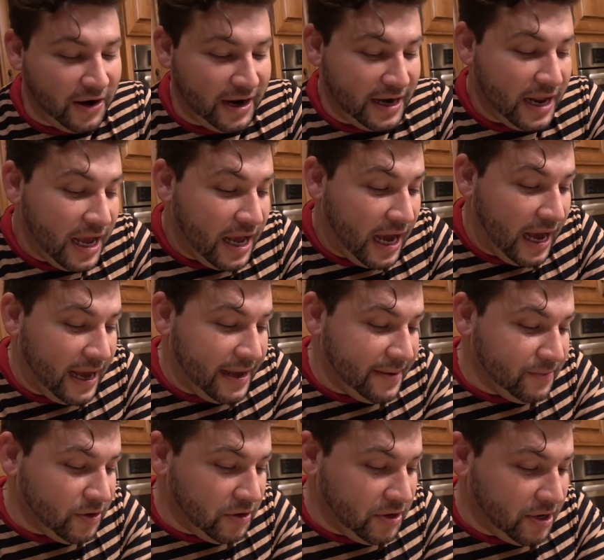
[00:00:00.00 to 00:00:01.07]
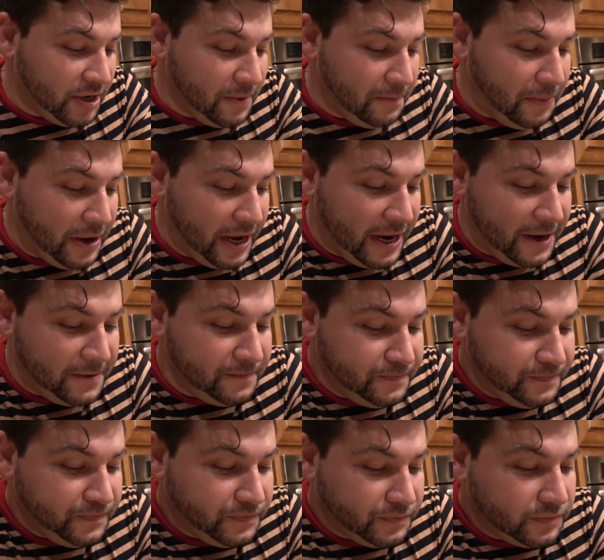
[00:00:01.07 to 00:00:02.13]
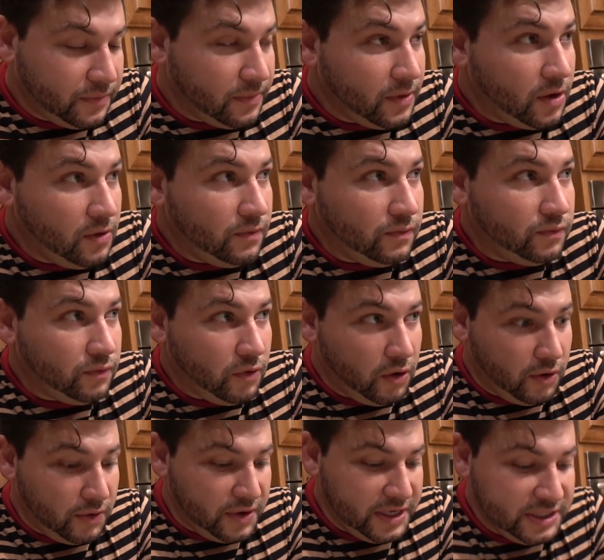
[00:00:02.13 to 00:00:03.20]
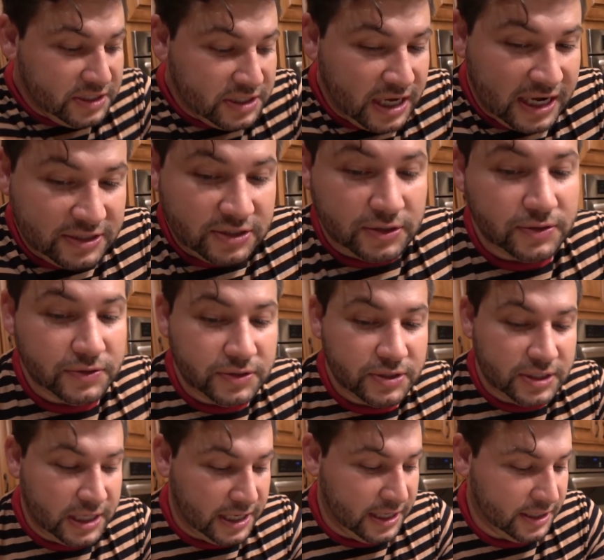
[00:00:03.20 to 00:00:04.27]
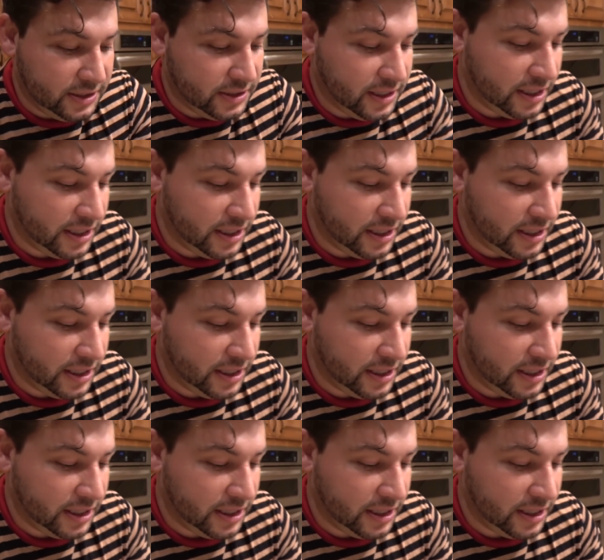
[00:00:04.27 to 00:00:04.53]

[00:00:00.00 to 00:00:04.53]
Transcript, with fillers: All right, I am gonna compare Rory's nachos to Ada's